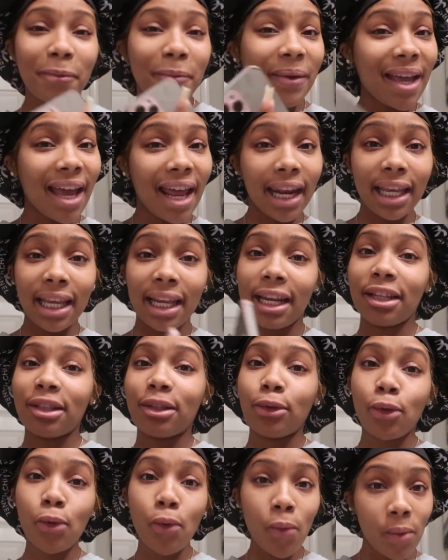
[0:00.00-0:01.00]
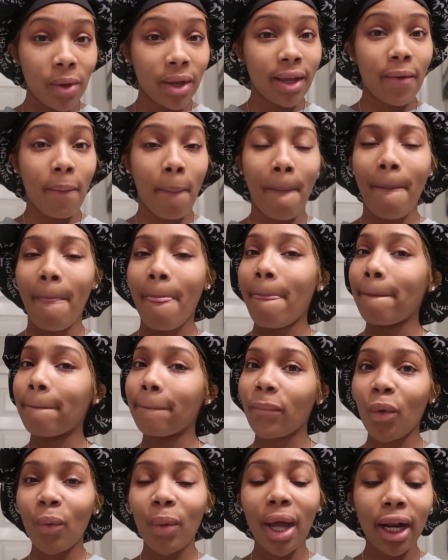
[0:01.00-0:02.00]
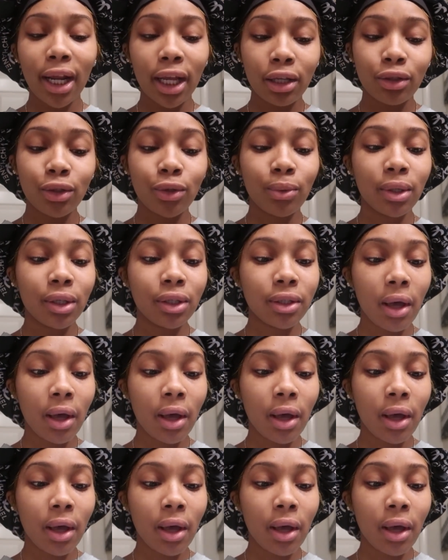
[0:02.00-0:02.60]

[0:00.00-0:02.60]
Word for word: we gotta get into it. We gotta get into it.